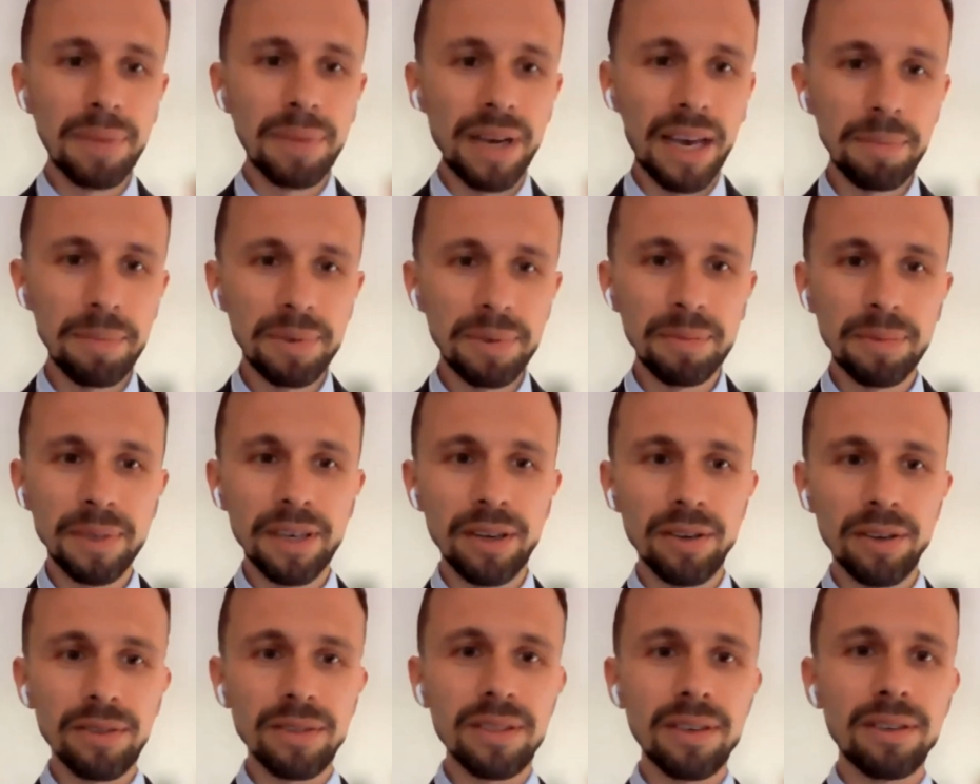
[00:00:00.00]
I'm happy
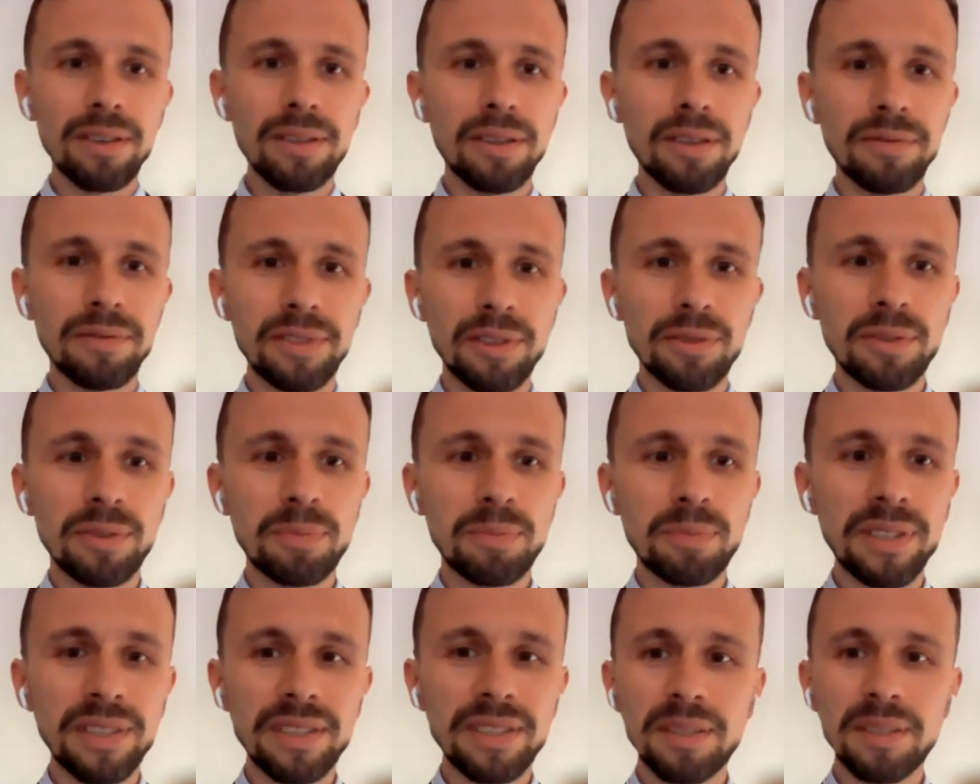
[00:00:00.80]
because all of
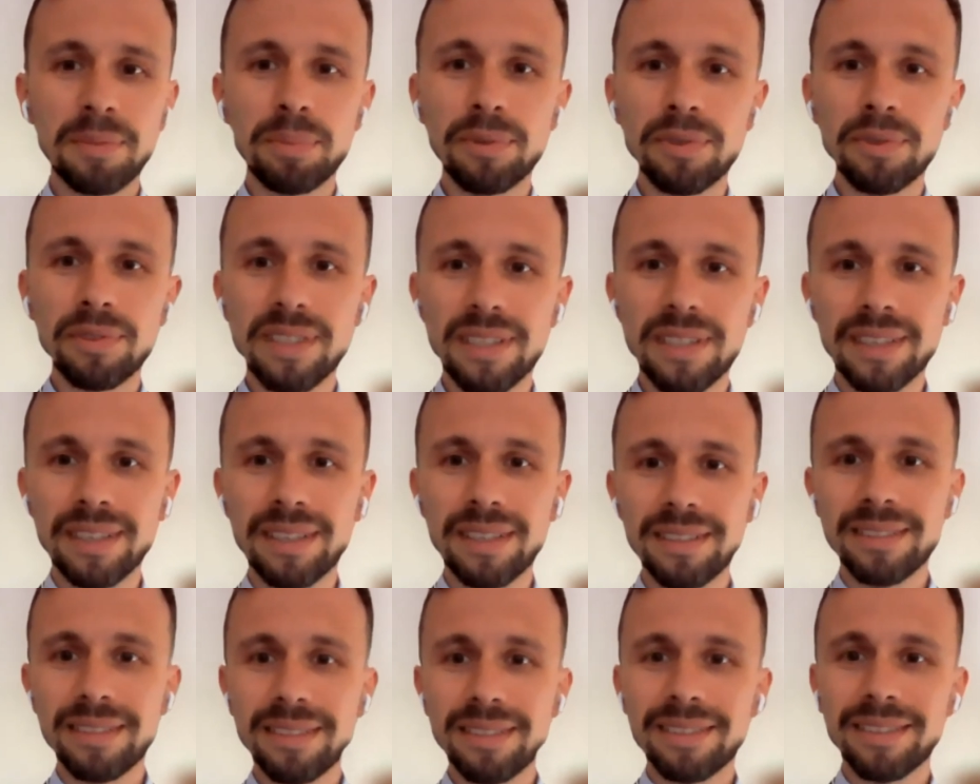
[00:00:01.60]
those principles
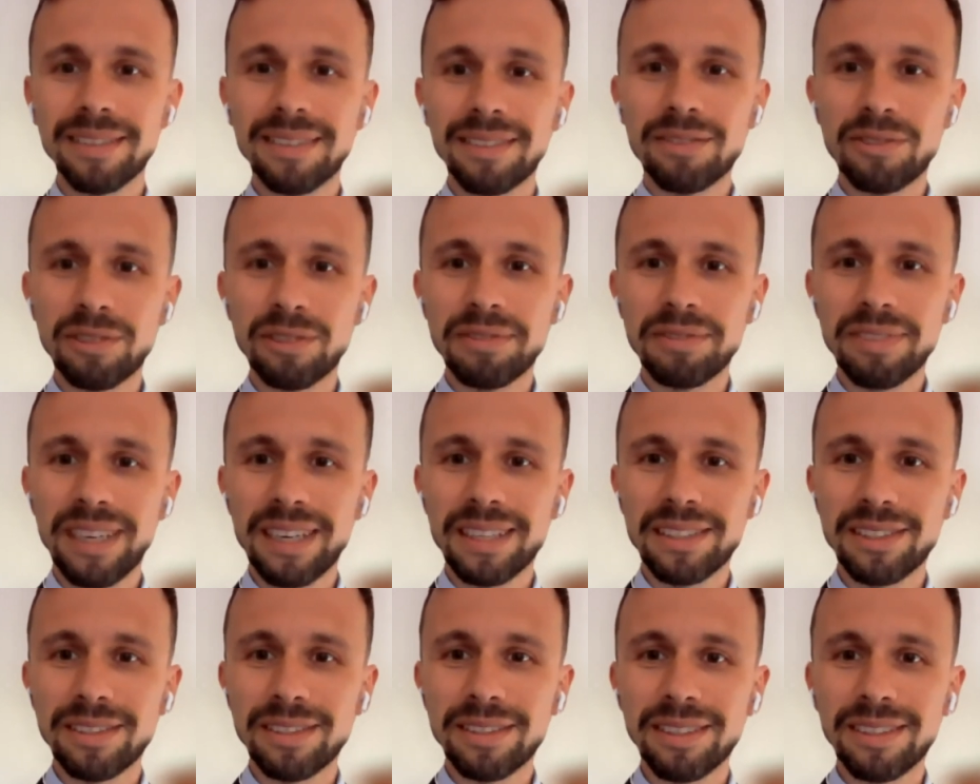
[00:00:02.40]
are
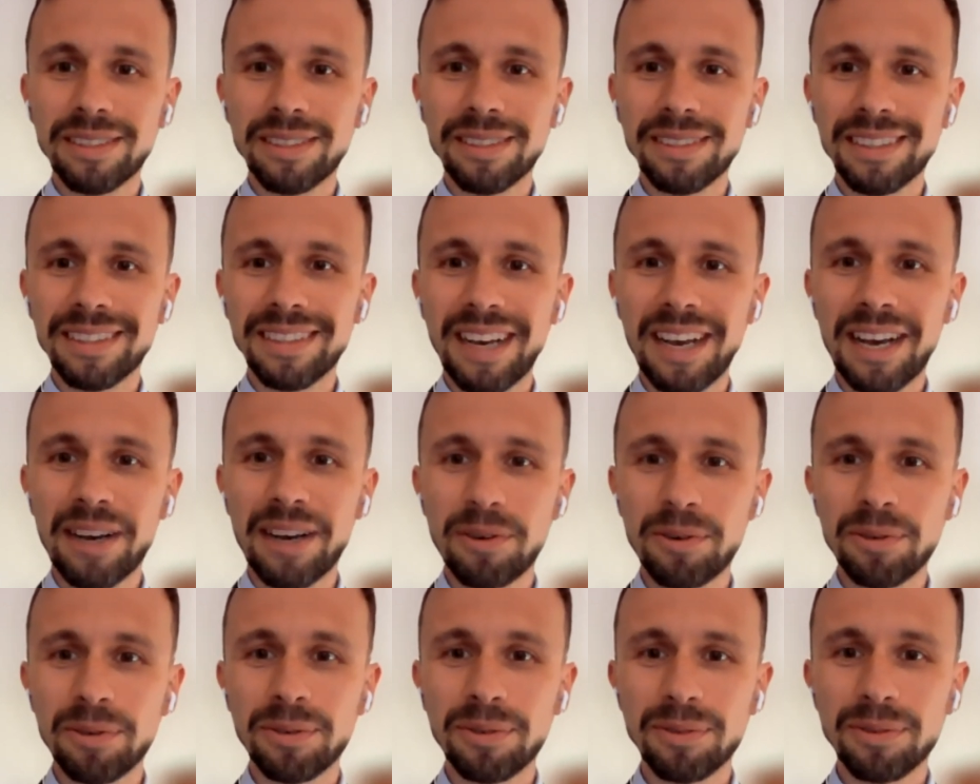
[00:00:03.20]
reflected in
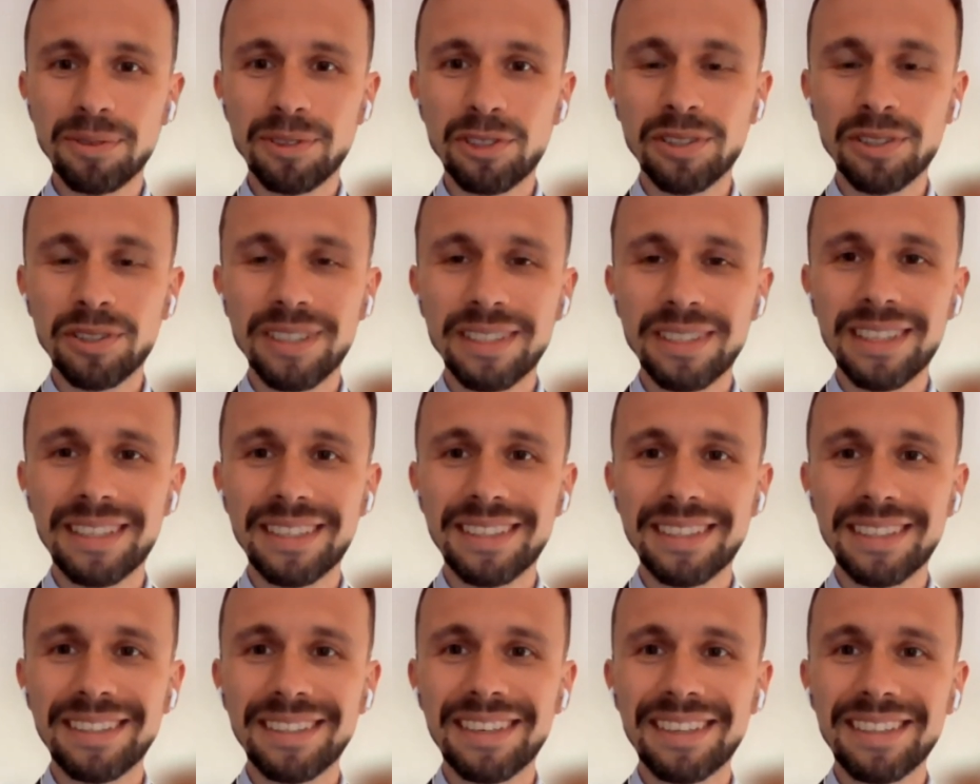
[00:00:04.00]
how
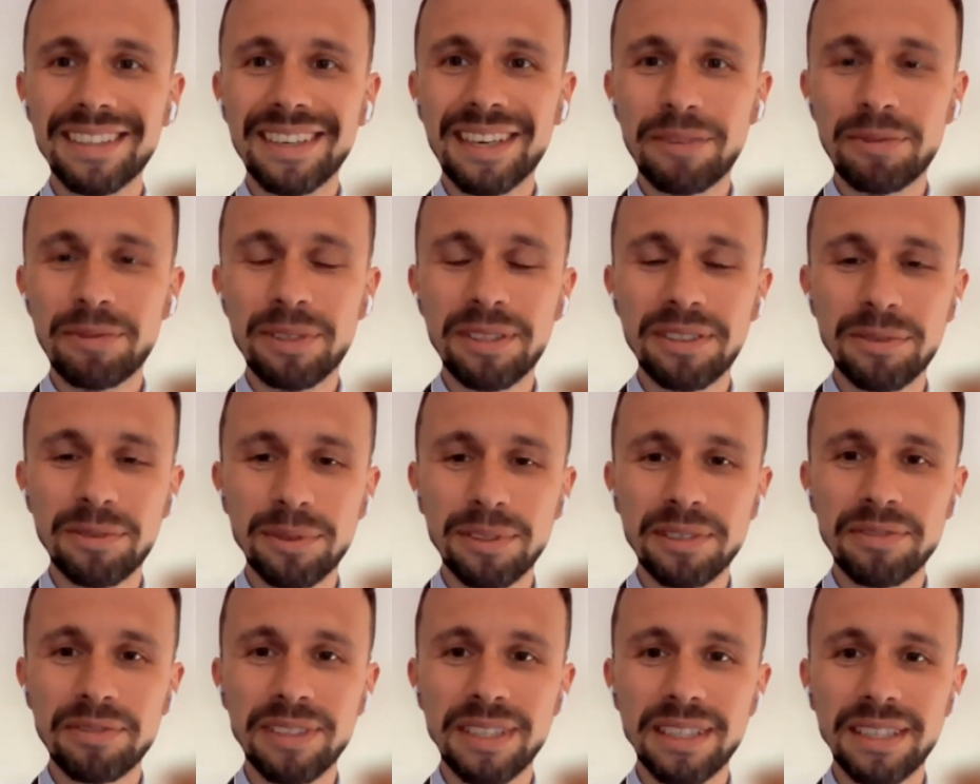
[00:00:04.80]
Jonathan and I
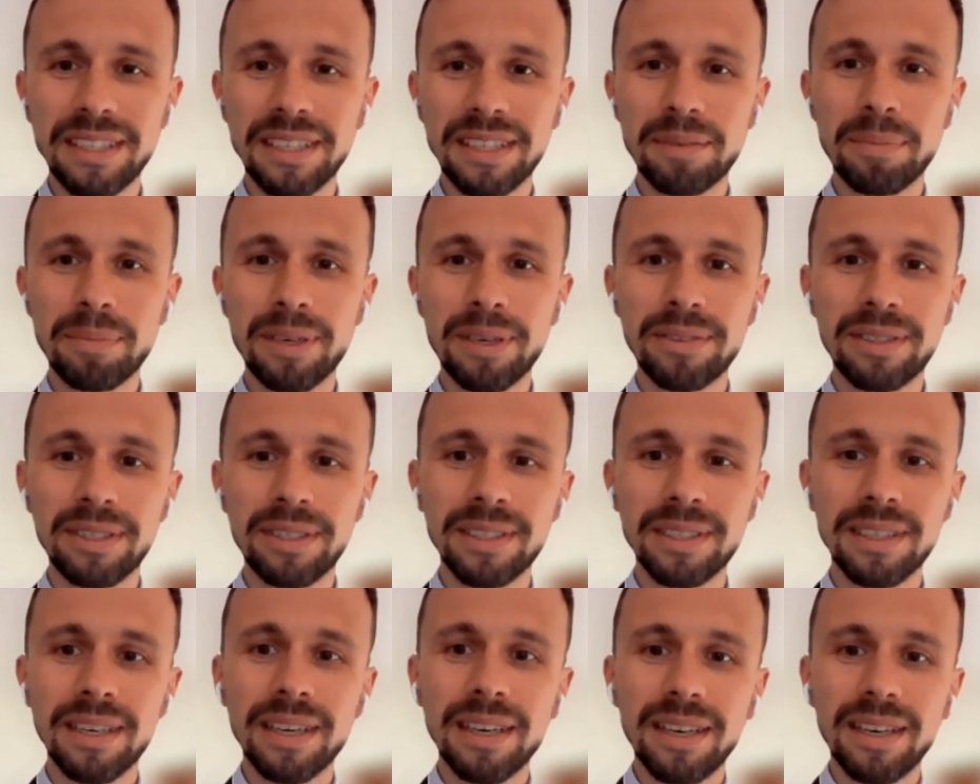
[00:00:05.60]
were thinking about
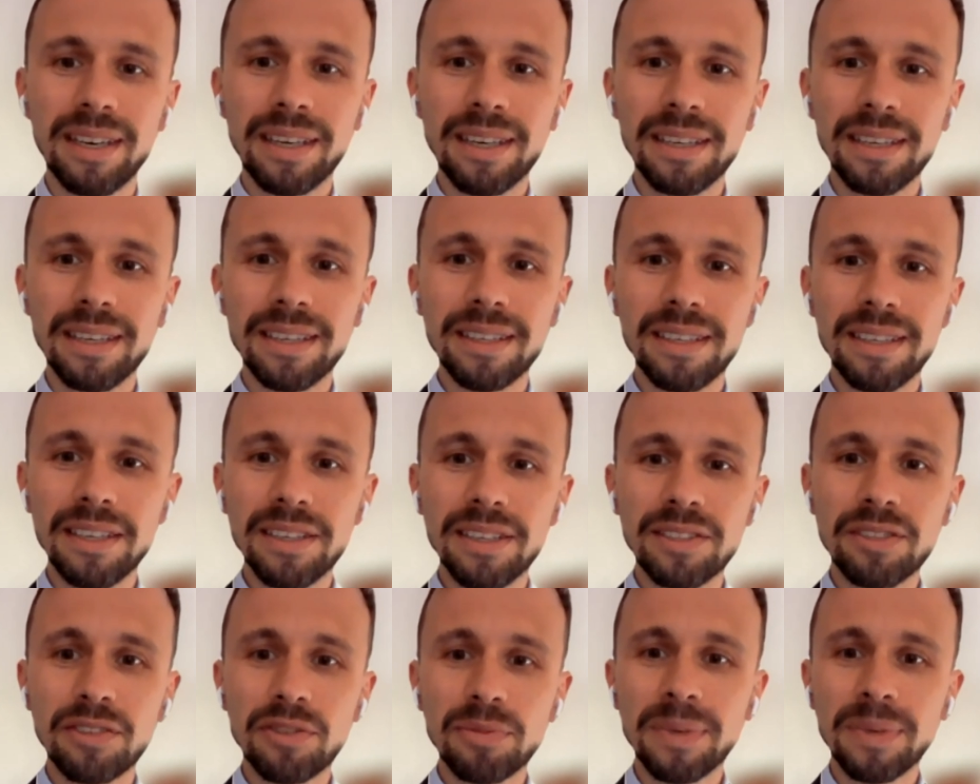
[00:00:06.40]
the
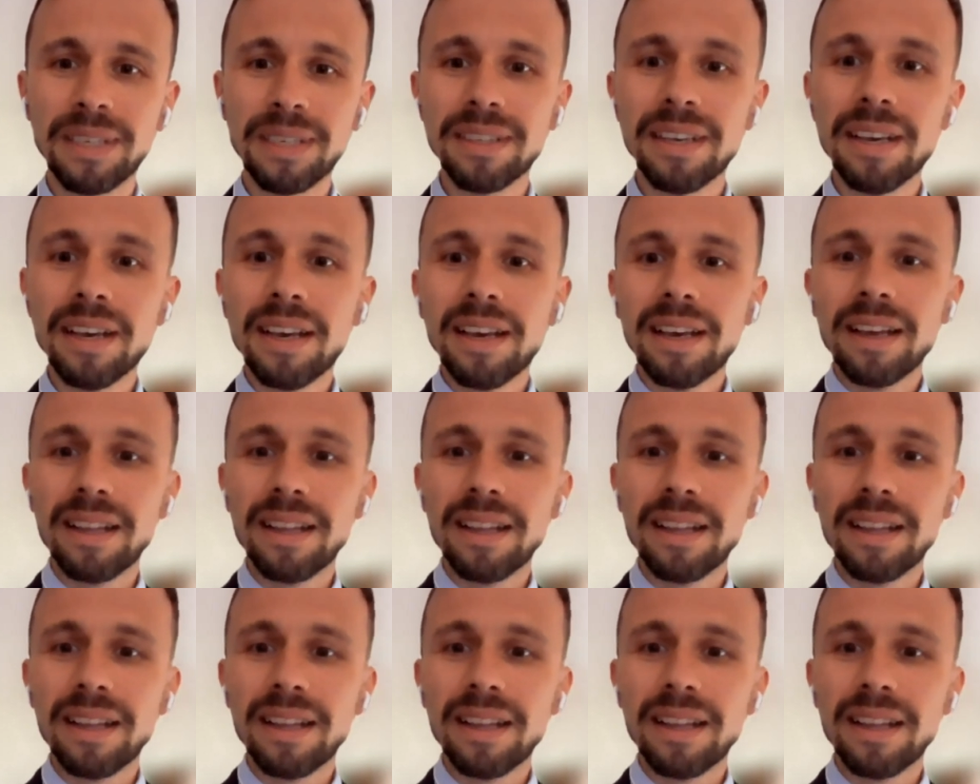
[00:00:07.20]
instrument.